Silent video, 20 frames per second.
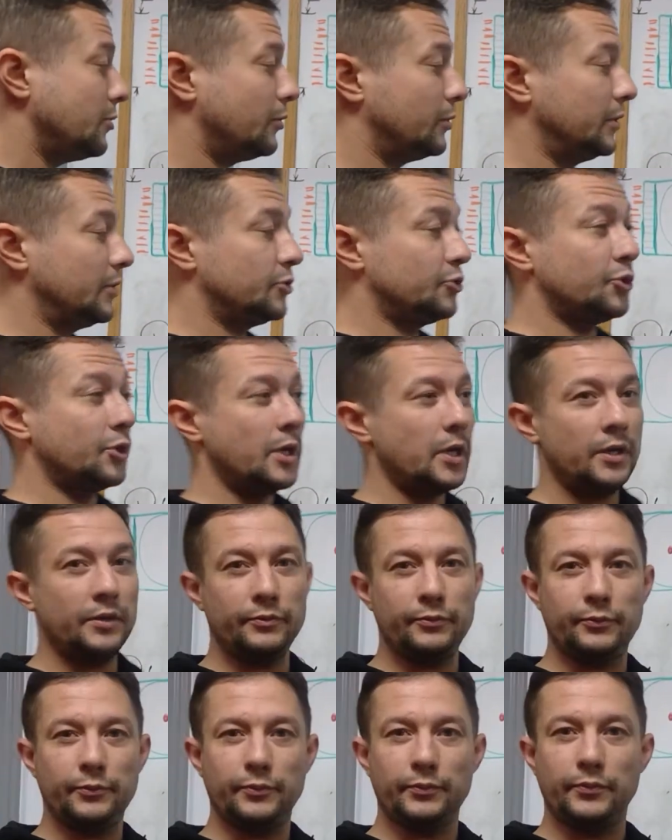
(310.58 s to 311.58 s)
nuclear
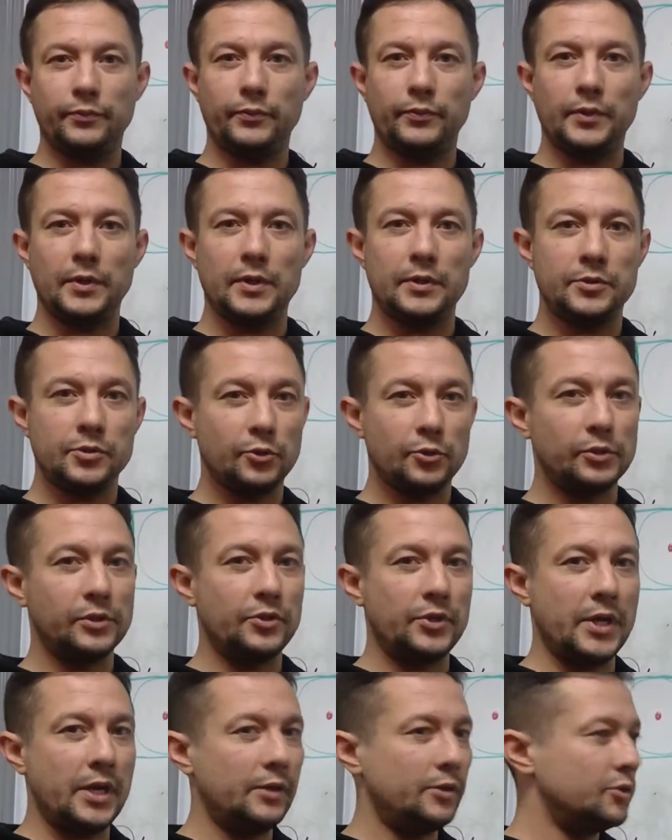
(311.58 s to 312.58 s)
drive,
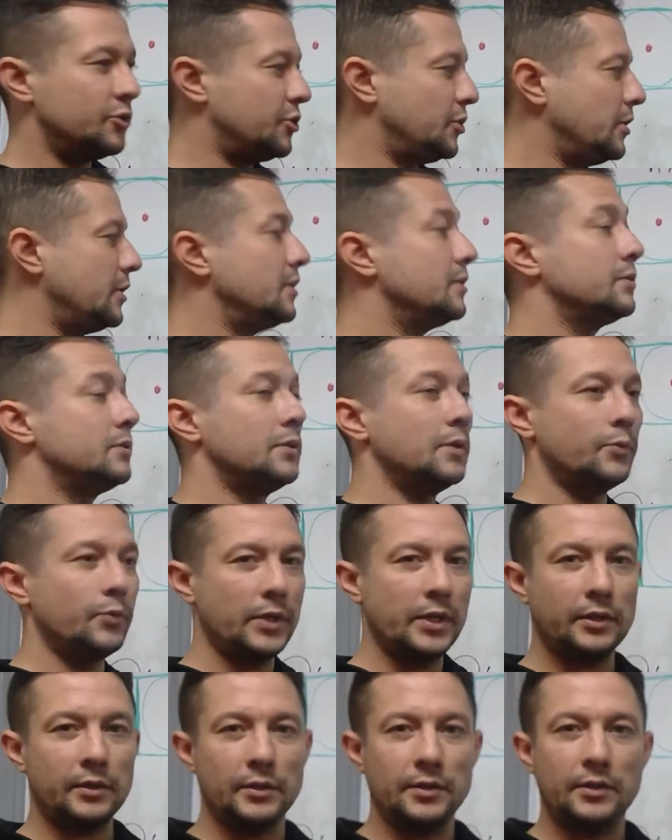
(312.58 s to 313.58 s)
nuclear energy is
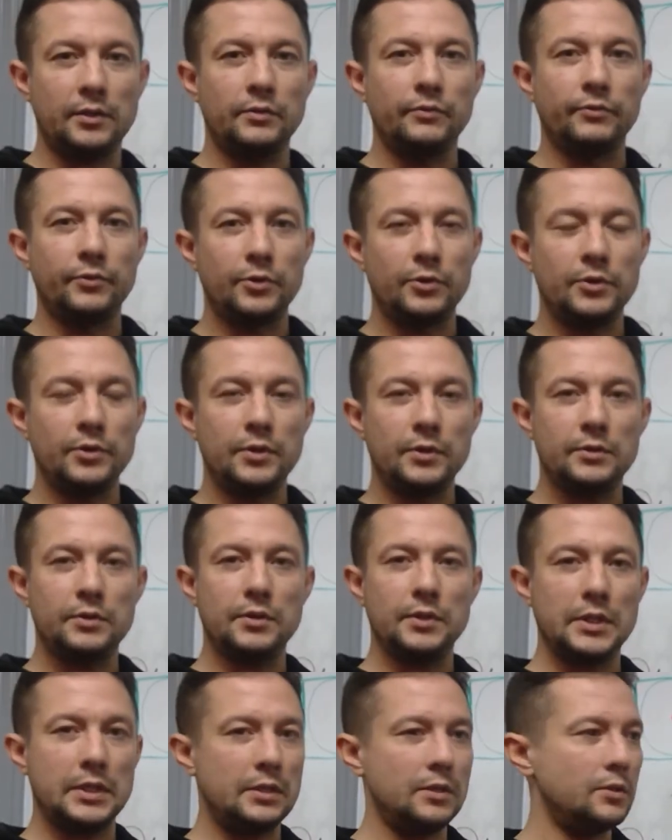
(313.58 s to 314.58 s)
directly converted
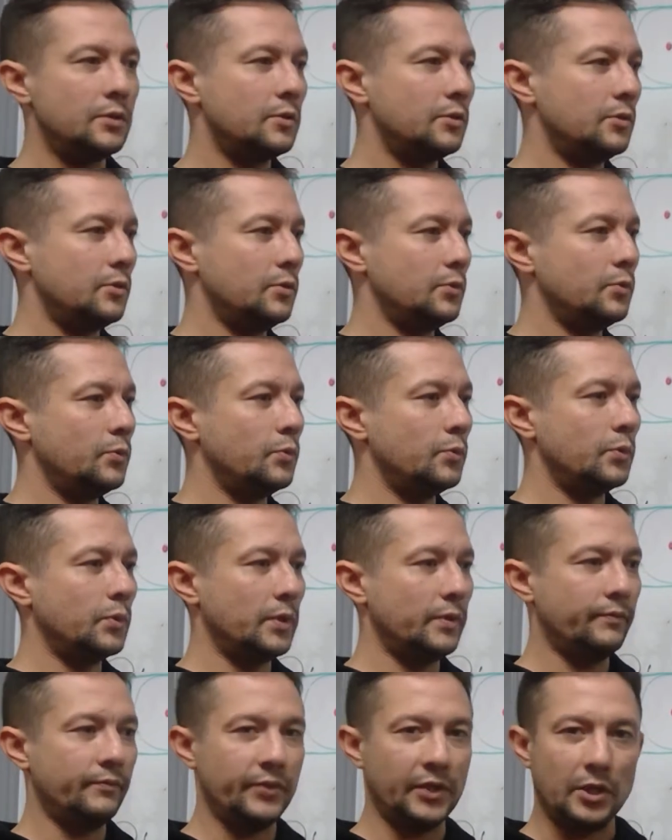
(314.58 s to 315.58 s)
into
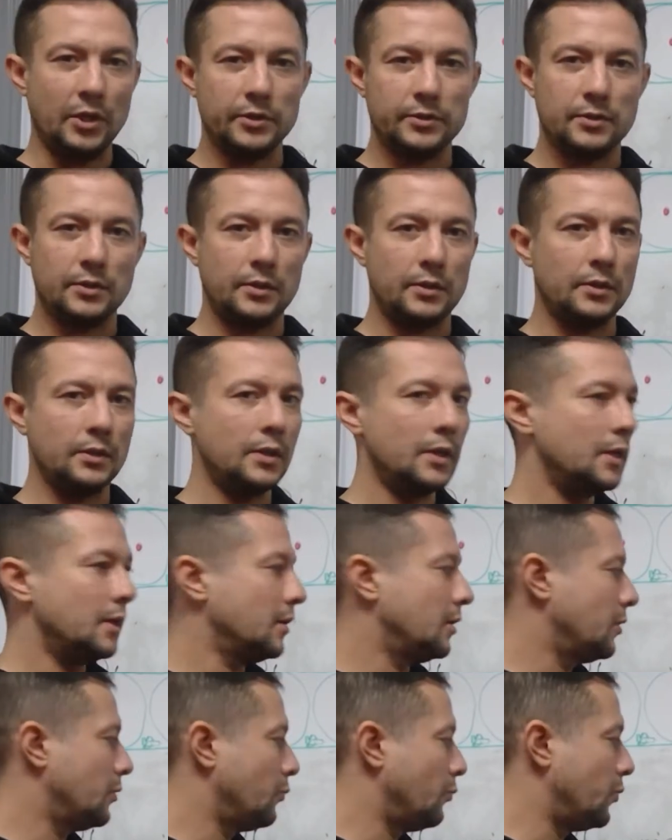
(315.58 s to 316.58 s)
velocity,
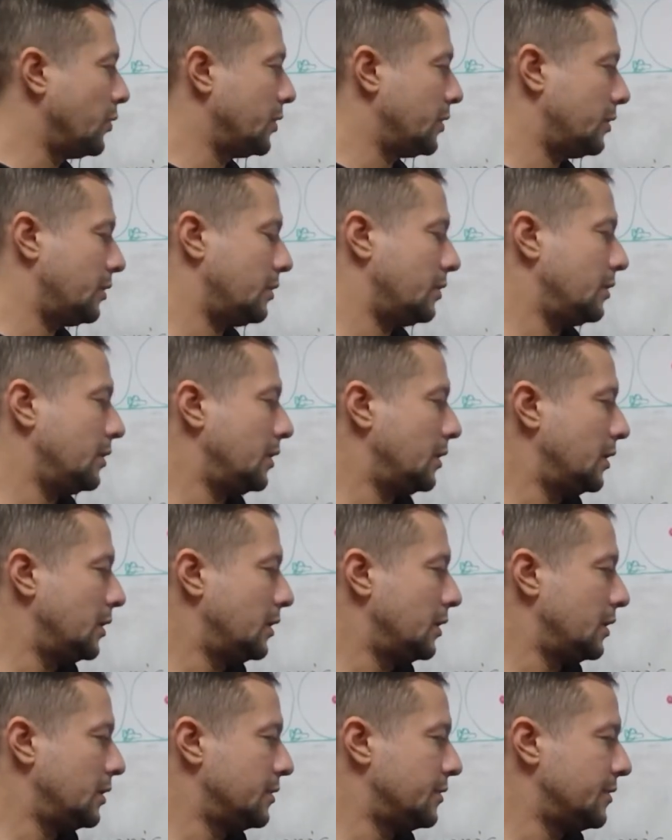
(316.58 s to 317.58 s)
where
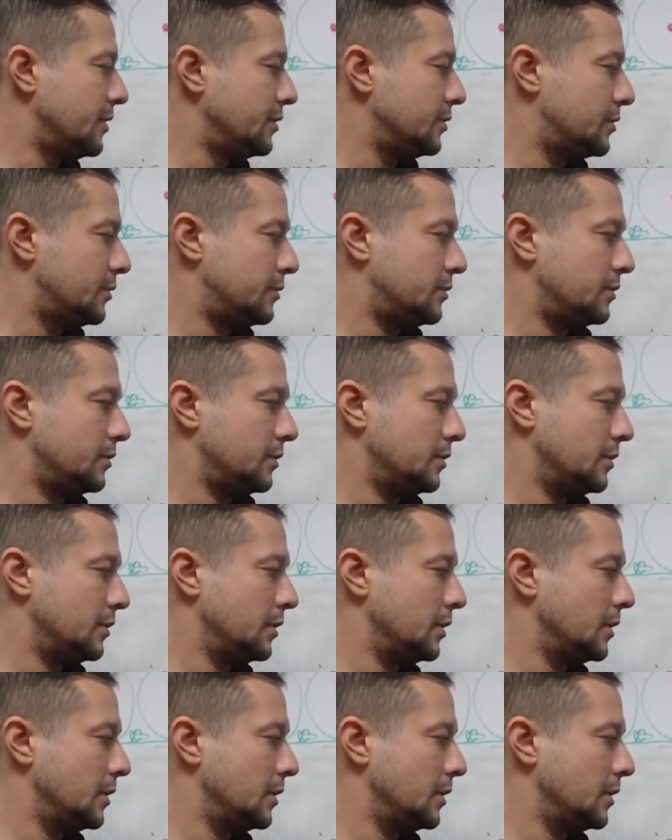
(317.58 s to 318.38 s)
this